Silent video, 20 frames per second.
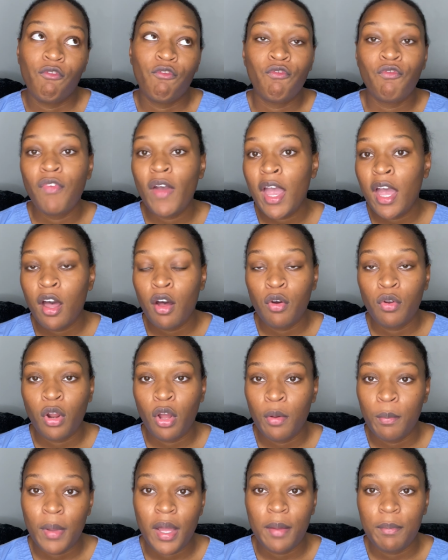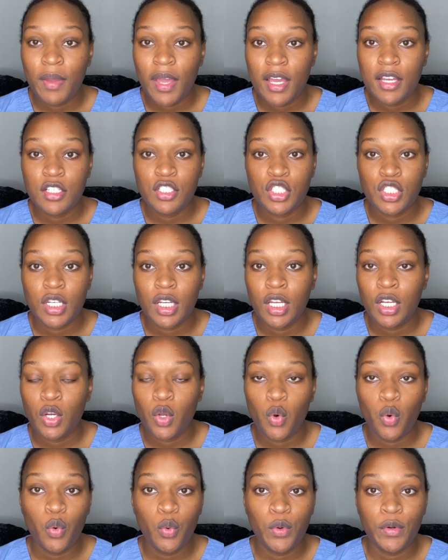found on my patient
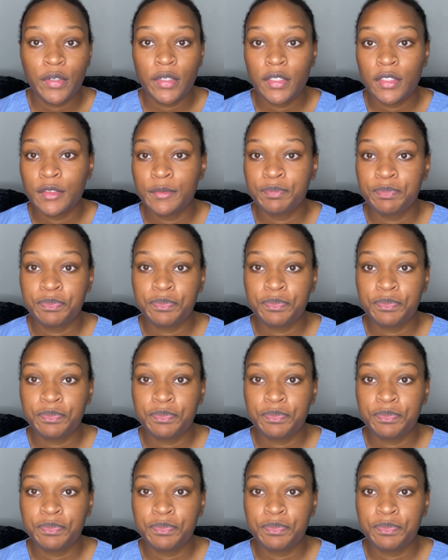or